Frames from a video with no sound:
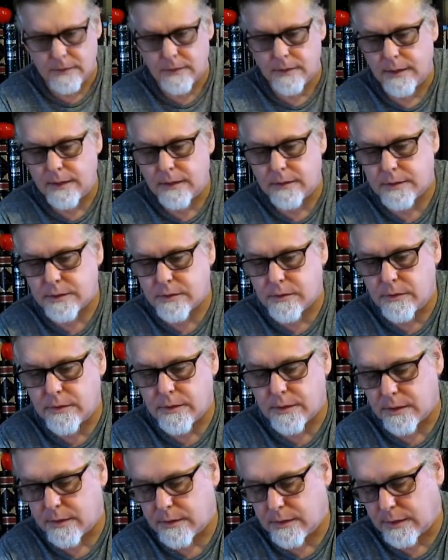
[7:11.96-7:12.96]
That'll just go
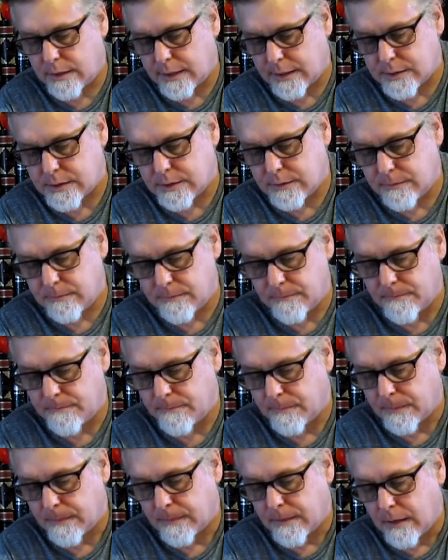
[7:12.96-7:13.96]
in our collection.
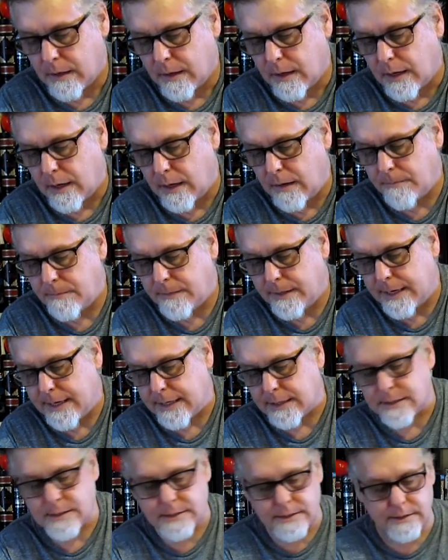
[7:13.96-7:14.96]
Up
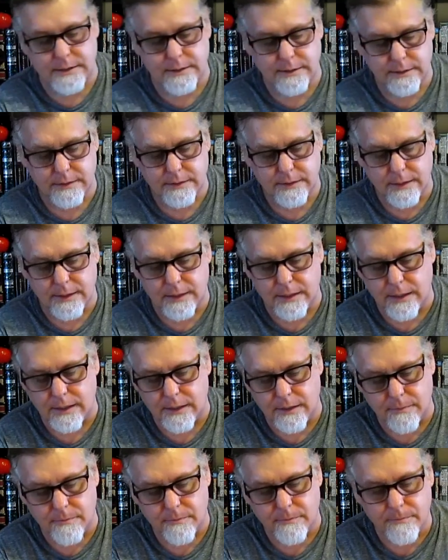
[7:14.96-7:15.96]
next,
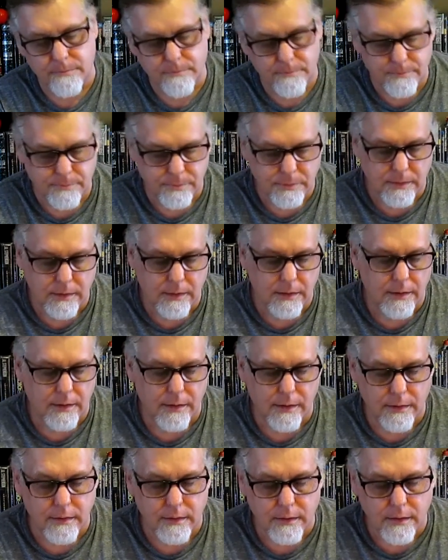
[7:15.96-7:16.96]

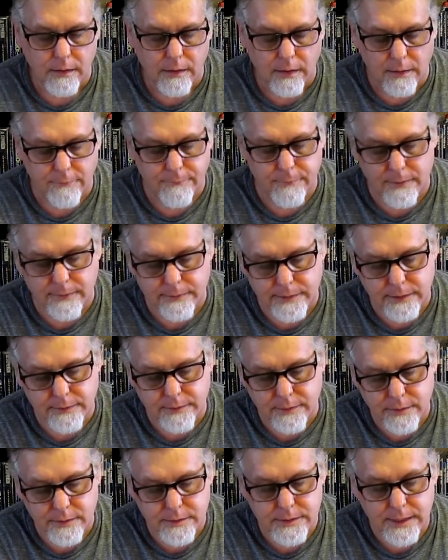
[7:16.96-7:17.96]
I found out
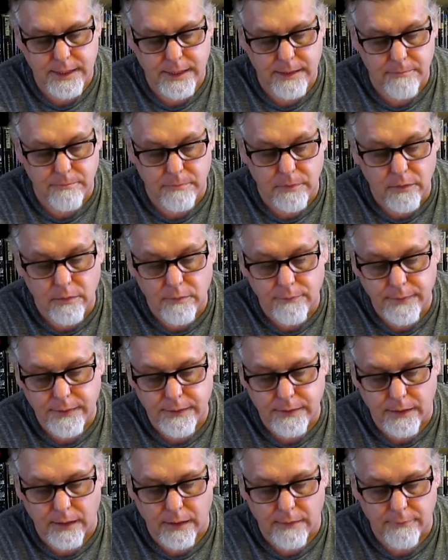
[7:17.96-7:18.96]
there's a movie
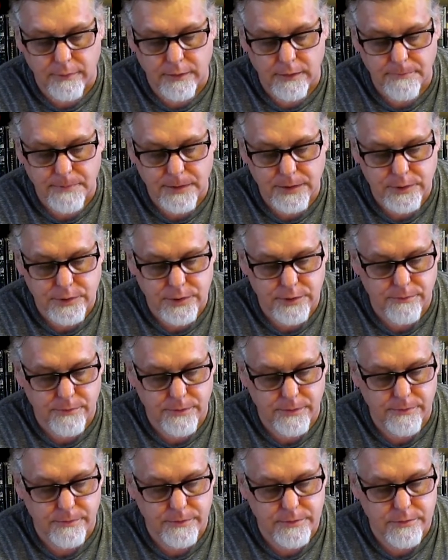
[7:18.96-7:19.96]
novel. I'm not sure
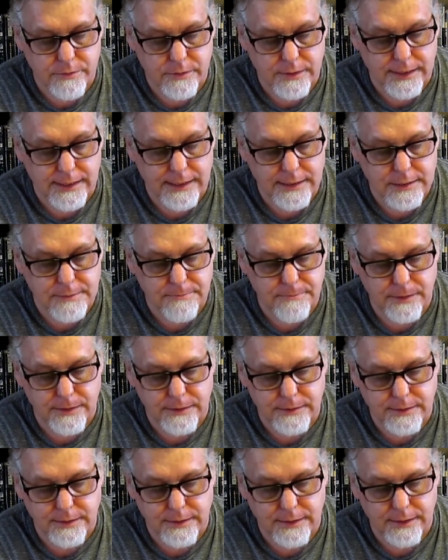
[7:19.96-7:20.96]
when it was released,
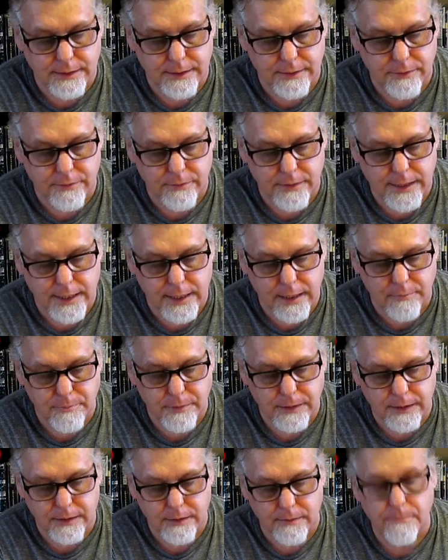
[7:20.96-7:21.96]
but you can
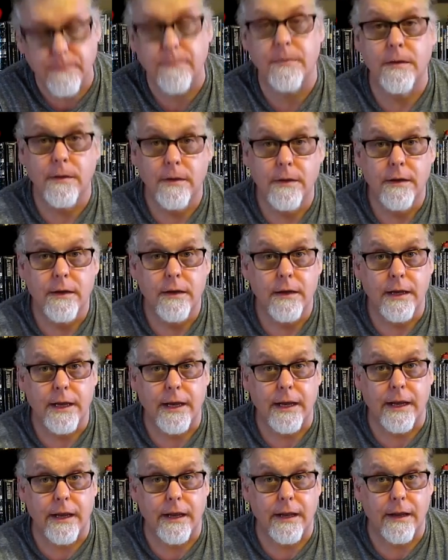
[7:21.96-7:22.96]
pick it up
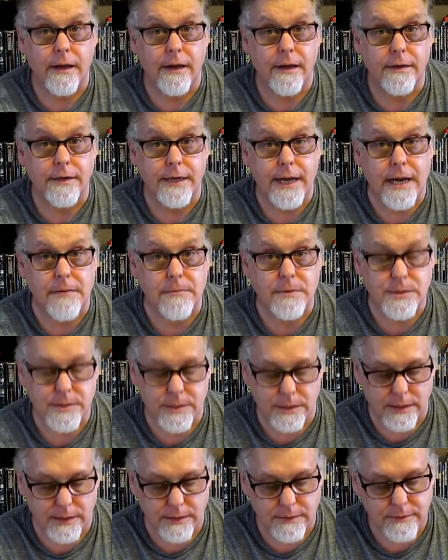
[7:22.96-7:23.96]
on
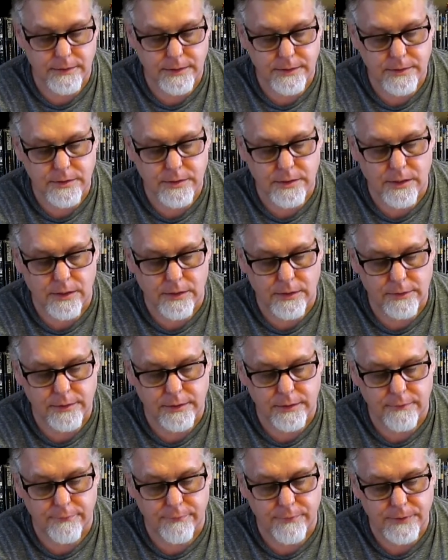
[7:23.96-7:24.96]
Amazon. It's called
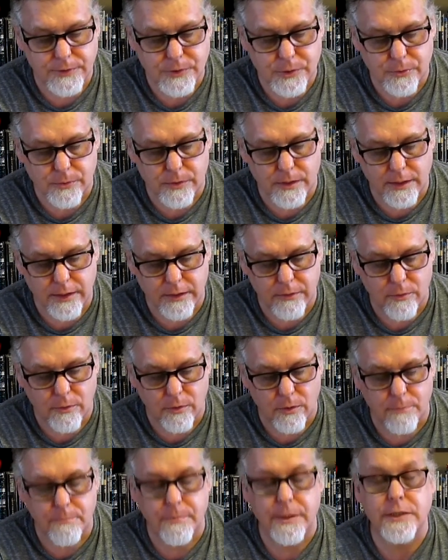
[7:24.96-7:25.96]
The Official Rocky
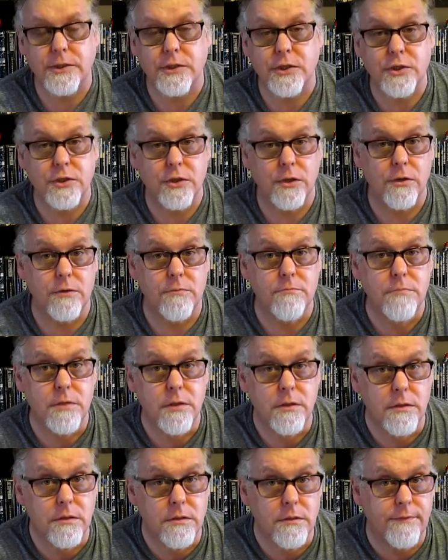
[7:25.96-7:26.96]
Horror Picture Show
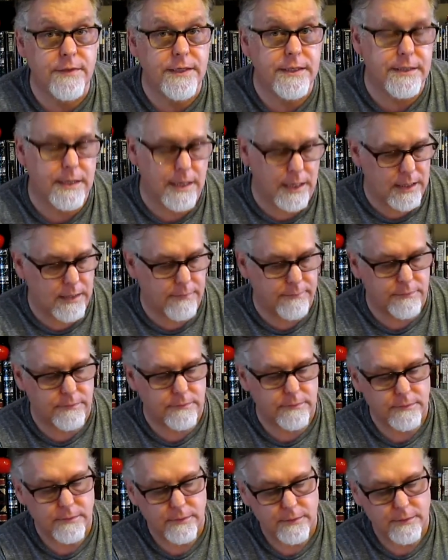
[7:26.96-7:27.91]
Movie Novel.